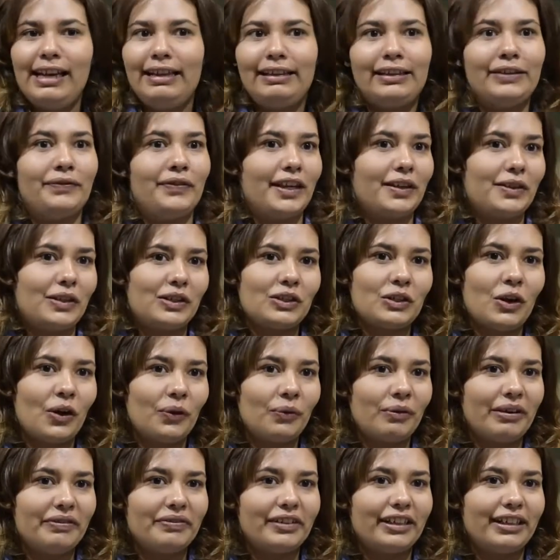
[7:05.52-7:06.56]
living in the
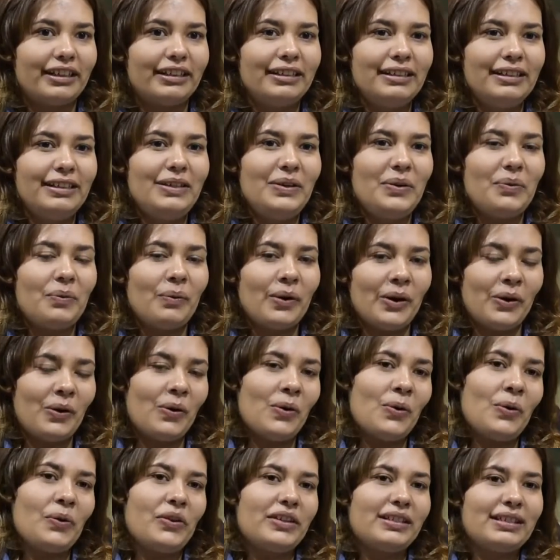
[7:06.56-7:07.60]
Todd River. We're
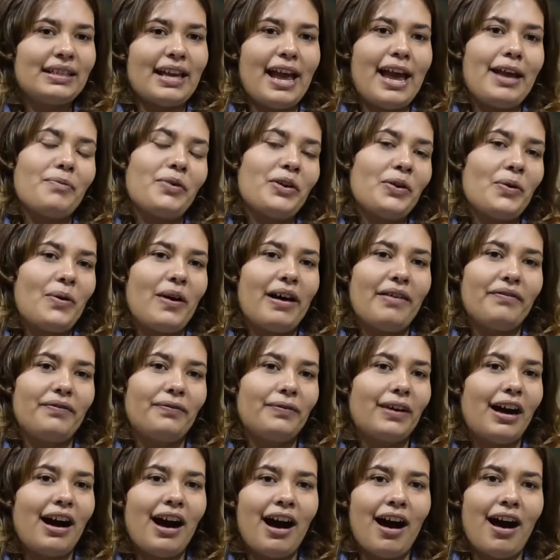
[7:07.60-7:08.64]
all the same. We all have
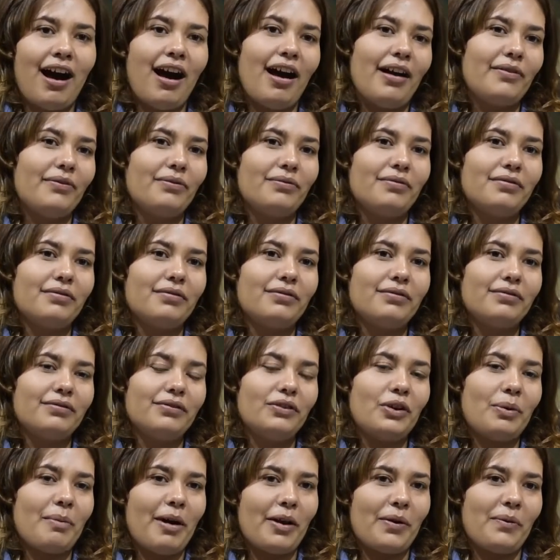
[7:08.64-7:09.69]
a heart,
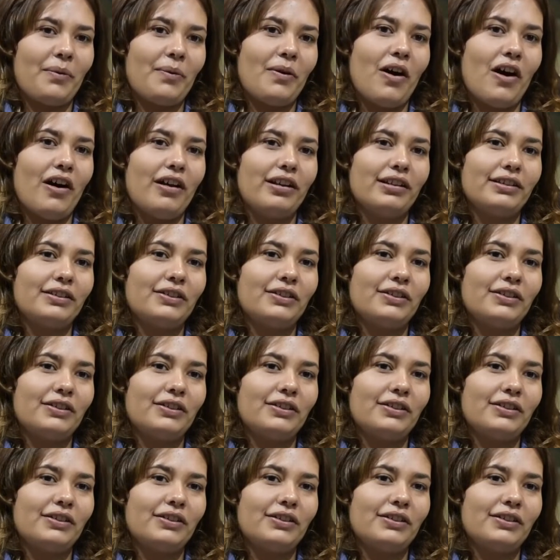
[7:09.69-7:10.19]
no matter what.